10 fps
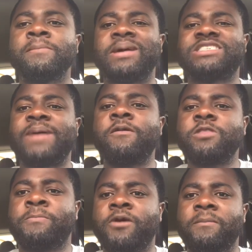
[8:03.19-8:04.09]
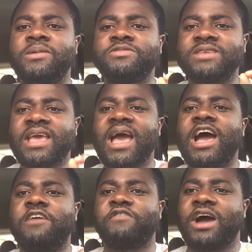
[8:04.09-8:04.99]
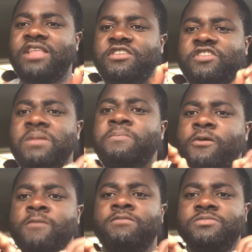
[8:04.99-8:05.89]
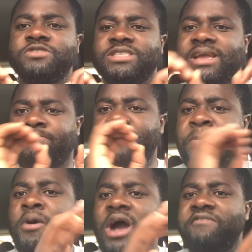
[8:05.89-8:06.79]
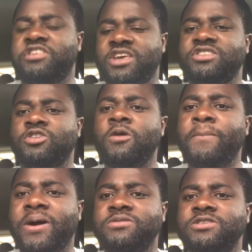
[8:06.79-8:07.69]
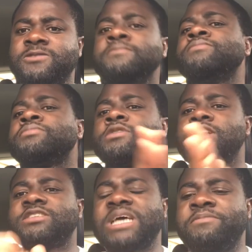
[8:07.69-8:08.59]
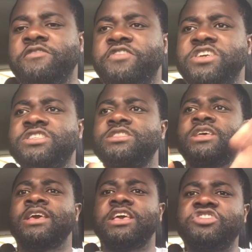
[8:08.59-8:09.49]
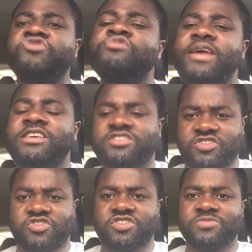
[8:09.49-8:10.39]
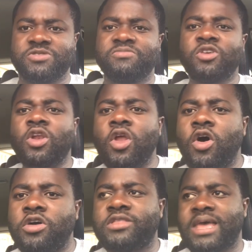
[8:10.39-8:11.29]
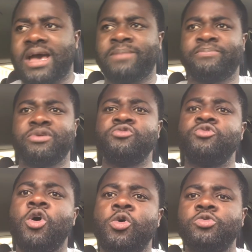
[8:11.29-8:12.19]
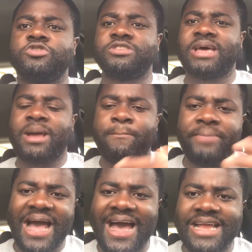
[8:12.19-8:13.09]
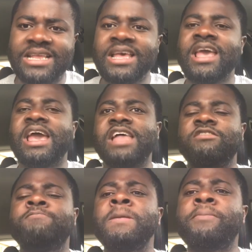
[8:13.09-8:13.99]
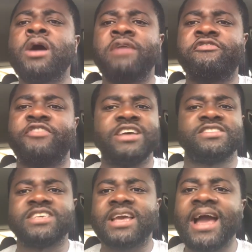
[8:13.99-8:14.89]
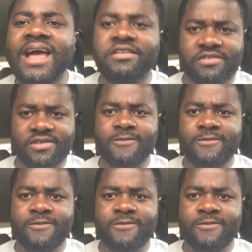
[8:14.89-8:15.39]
But some of the problems they have are the same problems that people have in shanty compounds. And some of it is drainage systems, clogged up, roads that are bad. And these people have fancy cars.